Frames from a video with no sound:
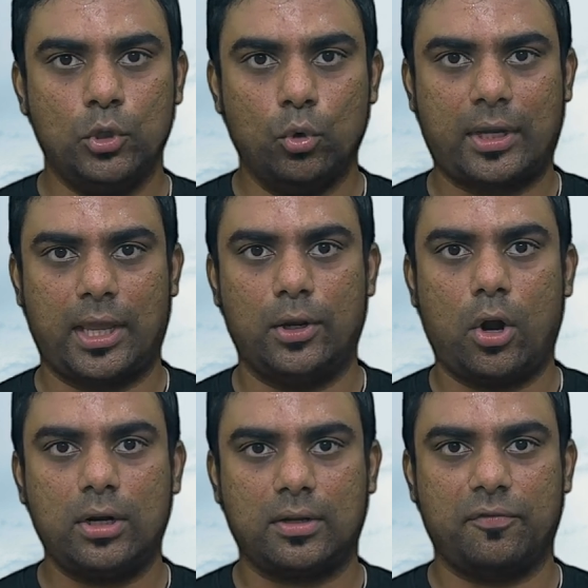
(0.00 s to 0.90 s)
you
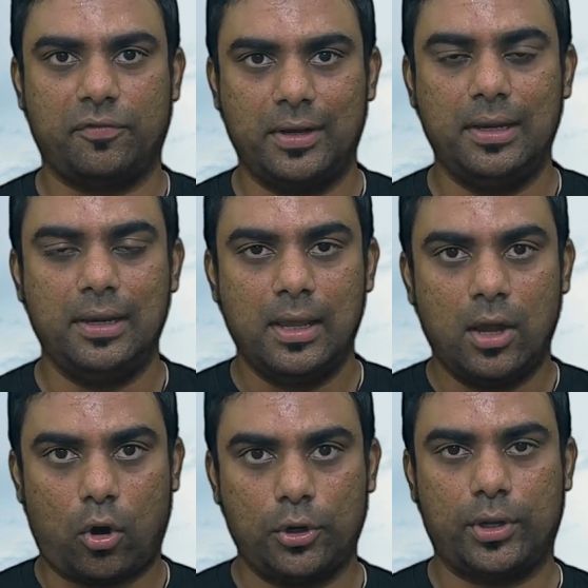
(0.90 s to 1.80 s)
cannot fill
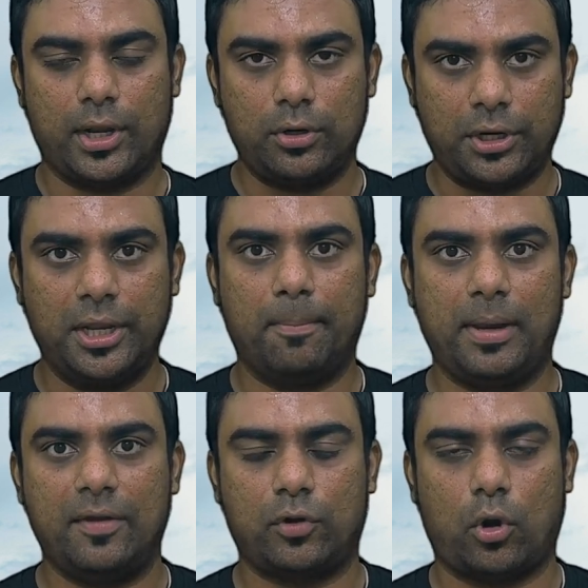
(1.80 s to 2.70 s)
or you cannot
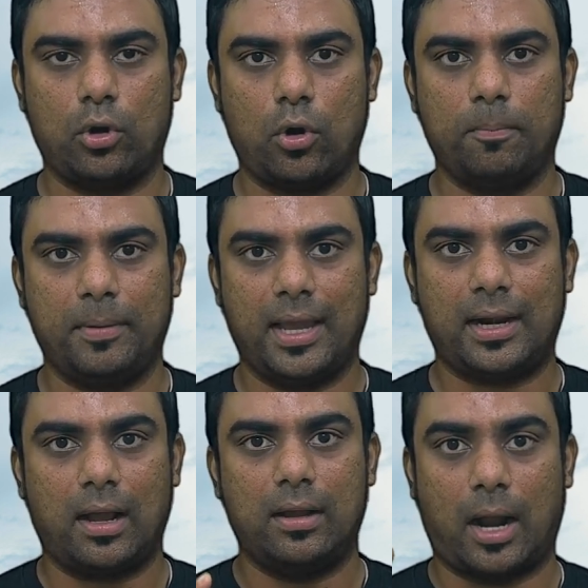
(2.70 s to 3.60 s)
reapply for Hong Kong
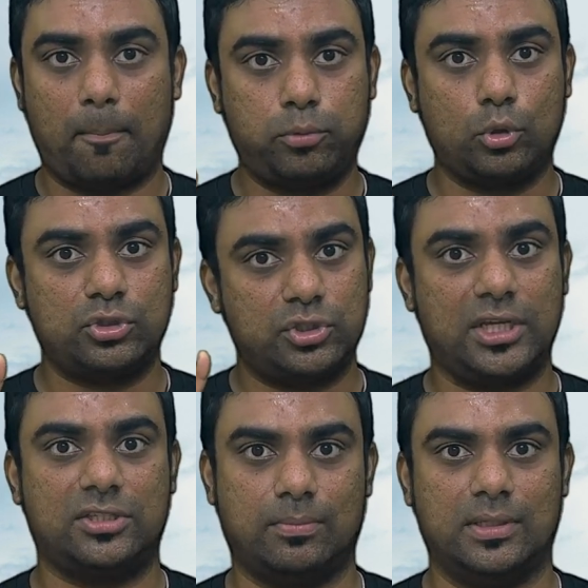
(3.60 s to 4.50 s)
PR up to
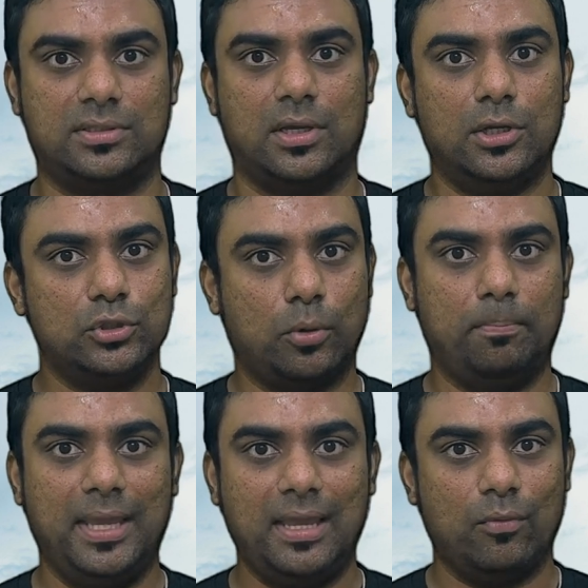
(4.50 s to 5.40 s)
6 months. So
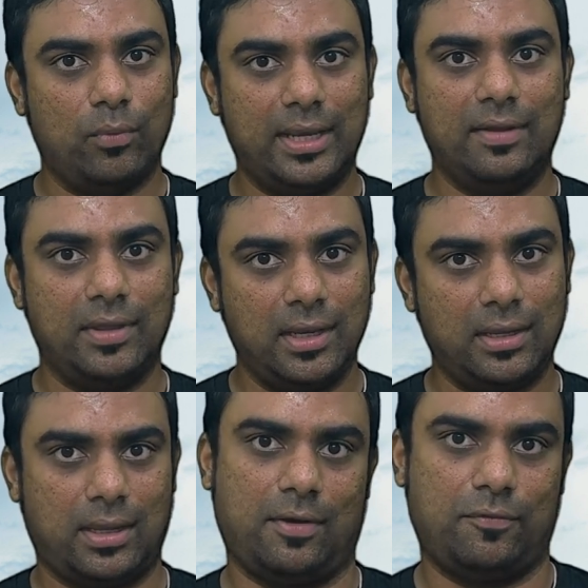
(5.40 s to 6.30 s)
be
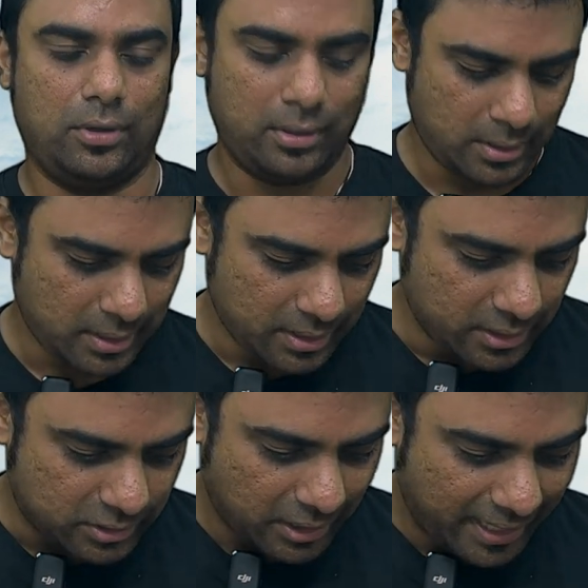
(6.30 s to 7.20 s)
very careful.
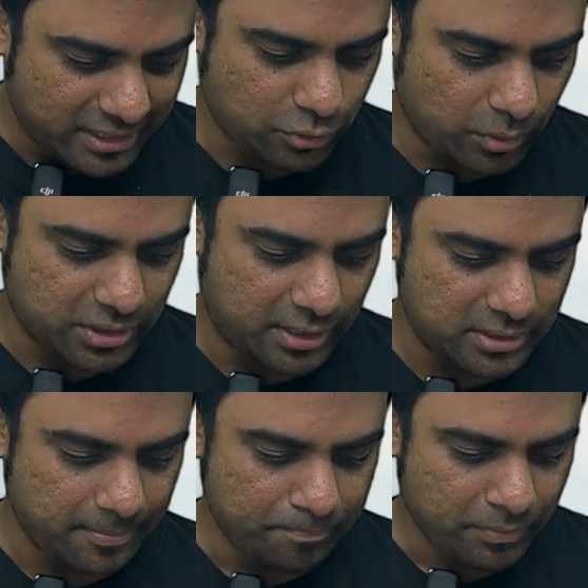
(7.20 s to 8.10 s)
So the next question is,